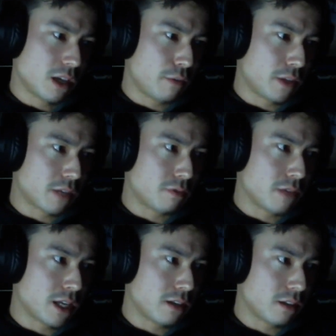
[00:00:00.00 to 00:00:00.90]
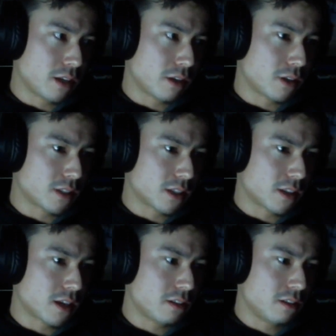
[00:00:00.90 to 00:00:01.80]
I feel like I've had a lot of thoughts like
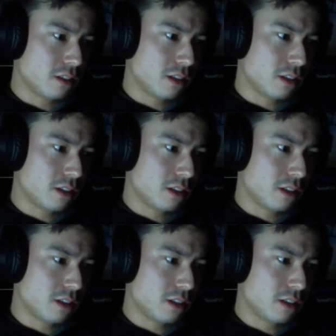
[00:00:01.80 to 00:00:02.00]
that.